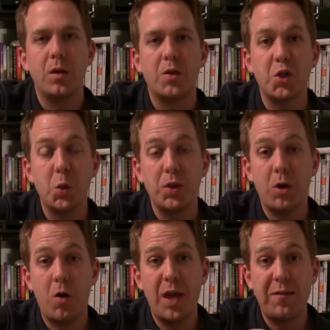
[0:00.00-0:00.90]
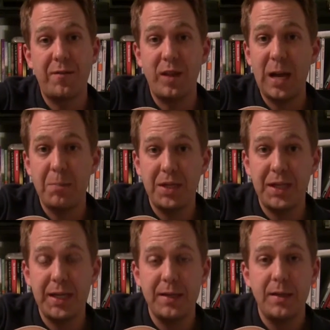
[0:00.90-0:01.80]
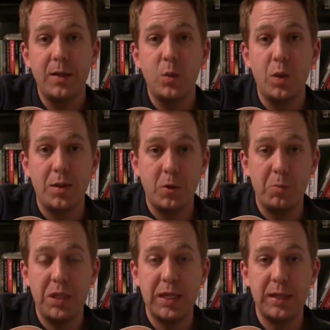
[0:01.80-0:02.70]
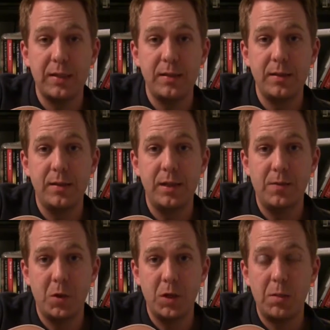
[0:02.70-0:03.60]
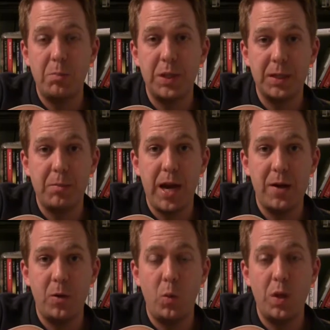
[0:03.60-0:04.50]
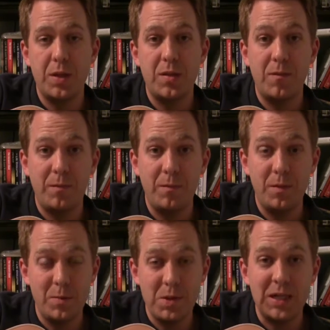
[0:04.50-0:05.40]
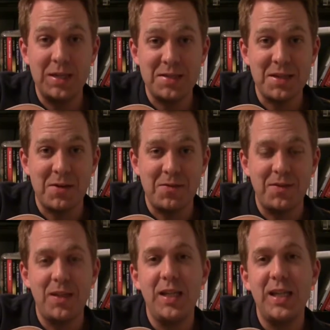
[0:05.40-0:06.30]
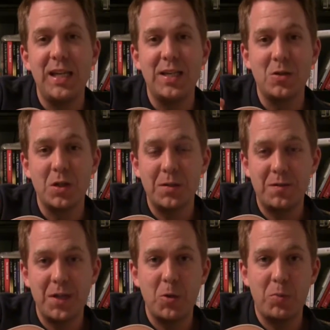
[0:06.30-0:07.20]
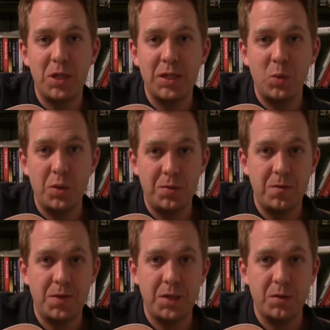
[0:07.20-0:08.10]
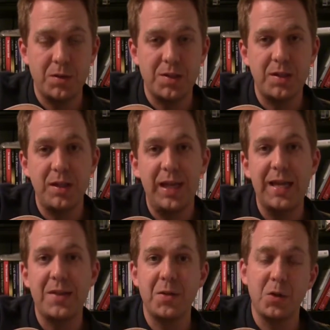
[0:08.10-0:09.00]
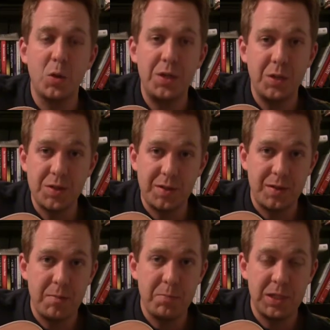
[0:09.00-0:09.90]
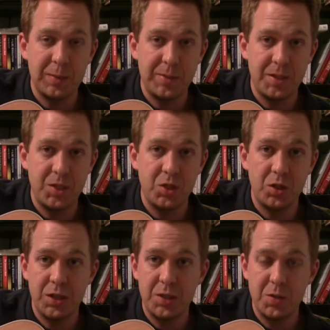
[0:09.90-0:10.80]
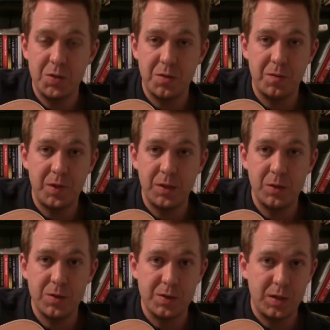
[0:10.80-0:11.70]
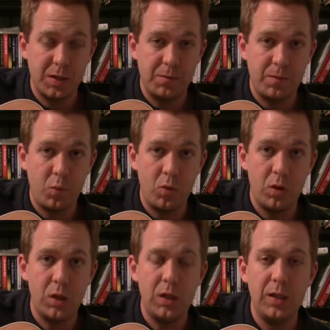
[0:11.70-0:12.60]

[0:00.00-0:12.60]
So you would call that flat picking with your pick if you're going to pick a pattern with the pick itself, and you're going to finger pick with your fingers, and then you're going to use a thumb pick potentially and use your fingers for